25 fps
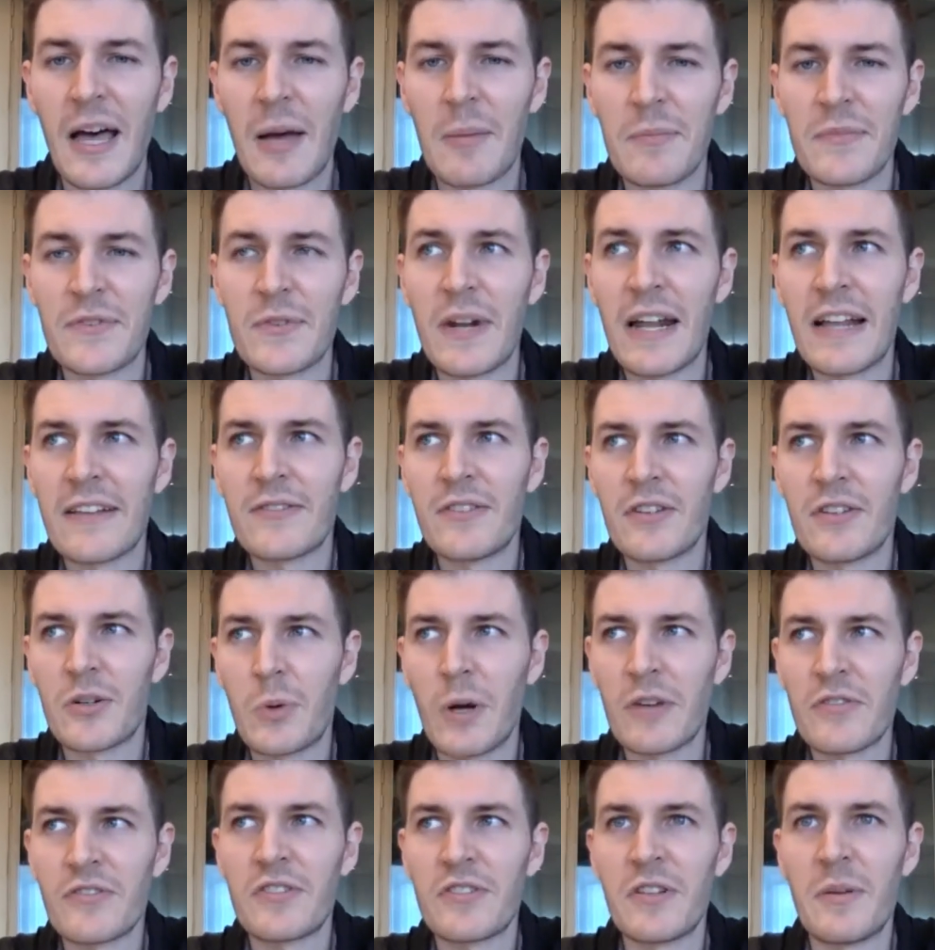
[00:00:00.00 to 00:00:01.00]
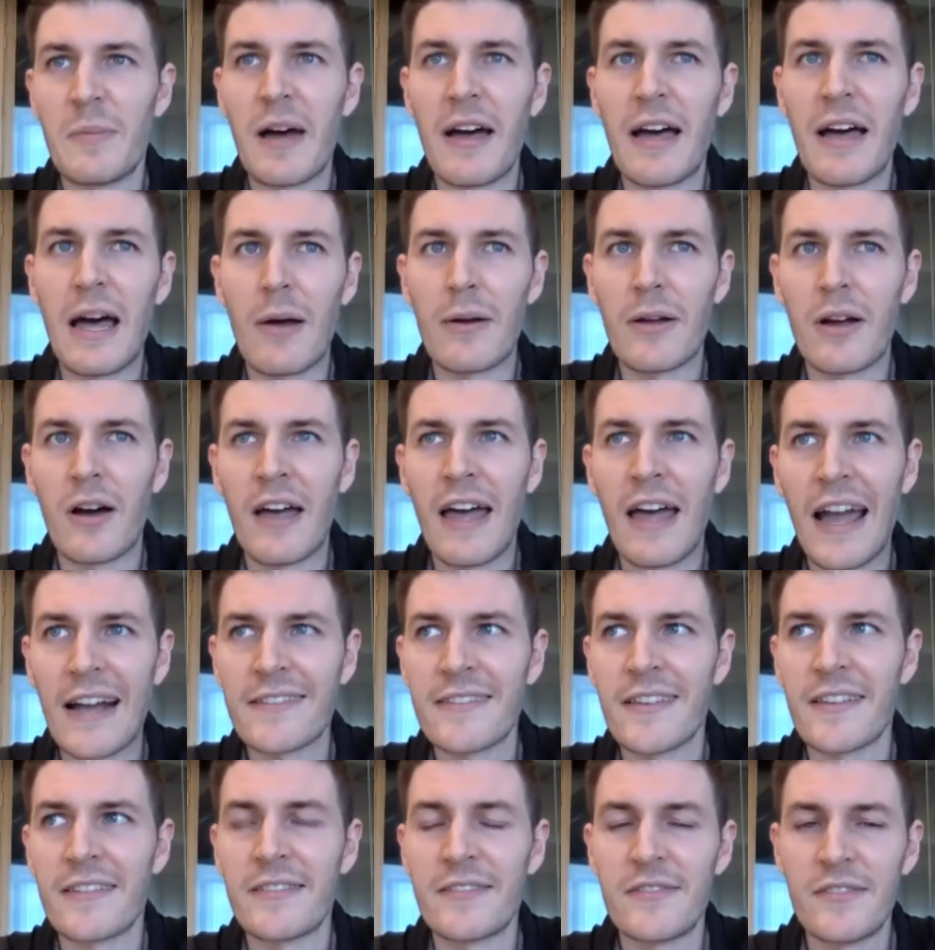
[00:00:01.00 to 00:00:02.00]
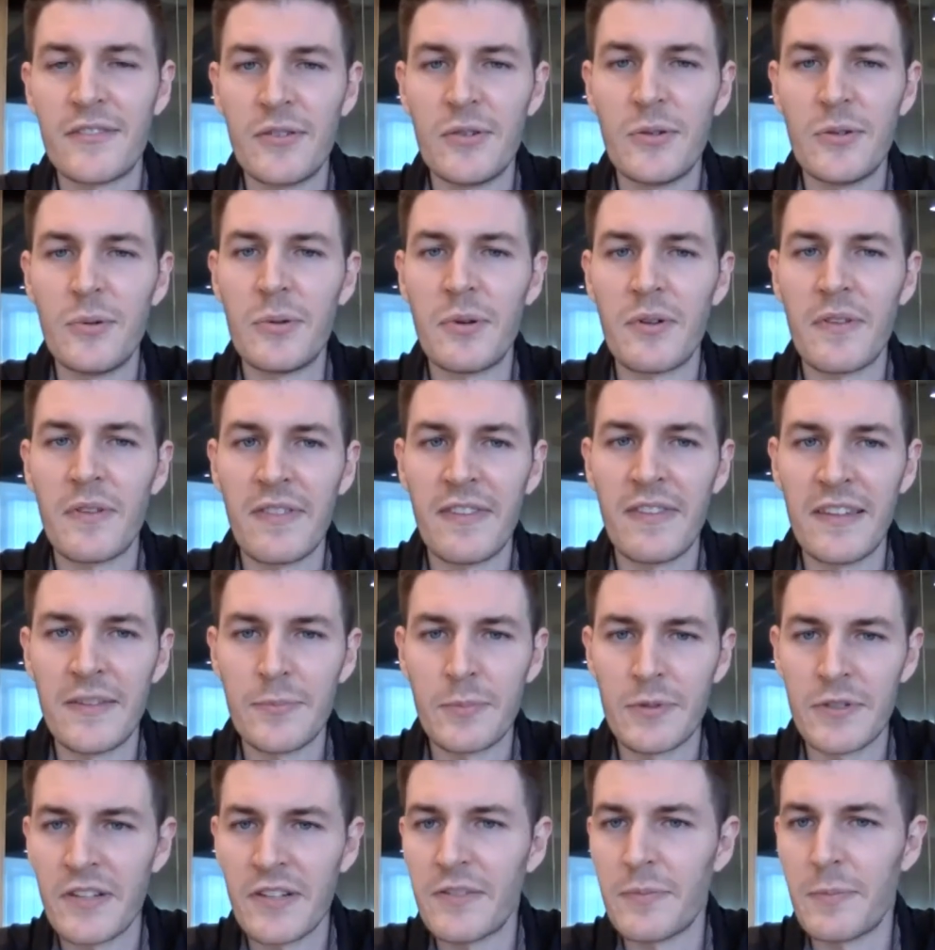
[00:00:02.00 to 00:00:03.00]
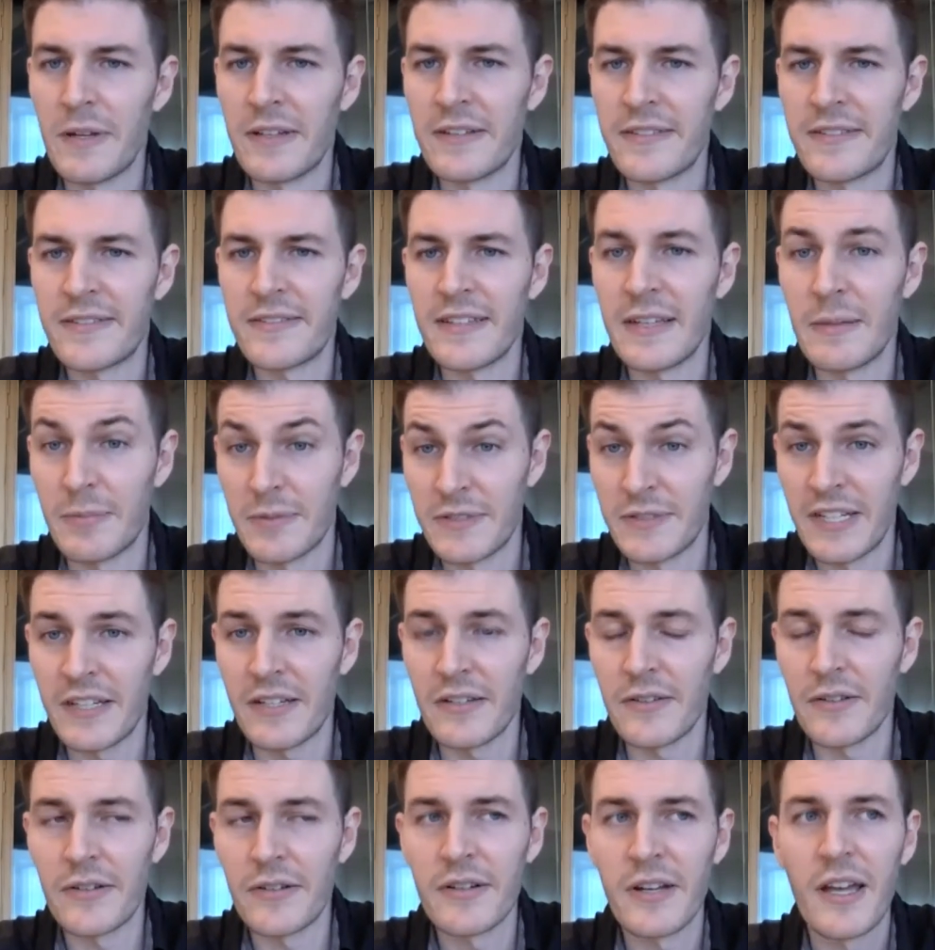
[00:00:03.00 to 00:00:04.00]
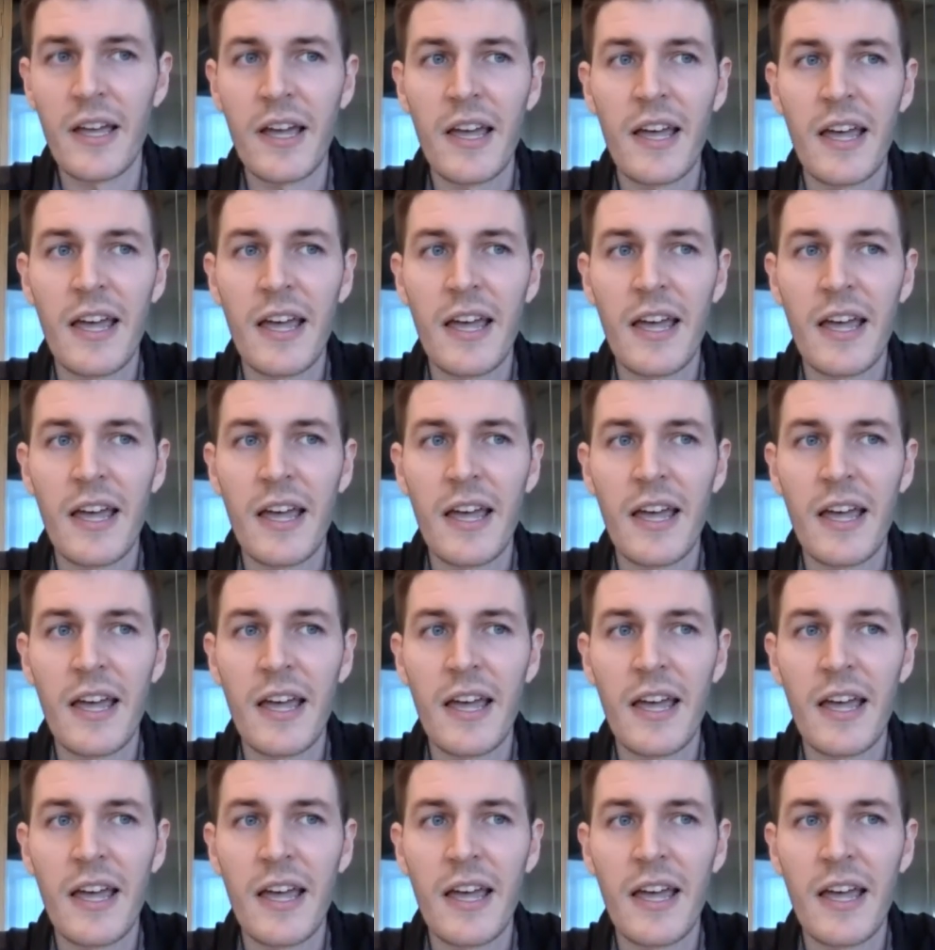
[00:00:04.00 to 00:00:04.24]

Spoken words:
So to answer your question about how I got access to these participants in particular,